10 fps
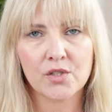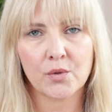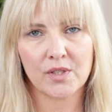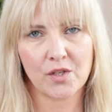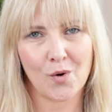
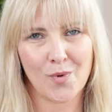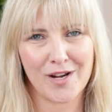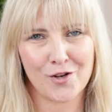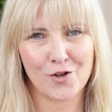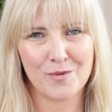so it's
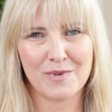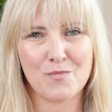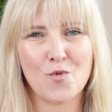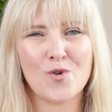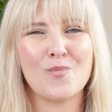already going to
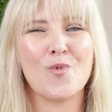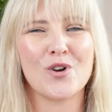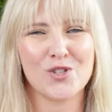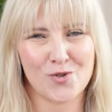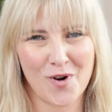be more
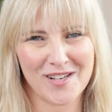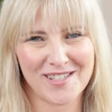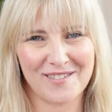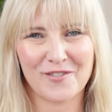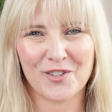
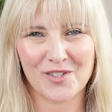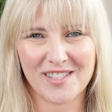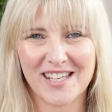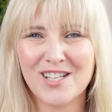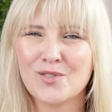moisturizing for your
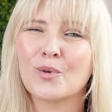skin.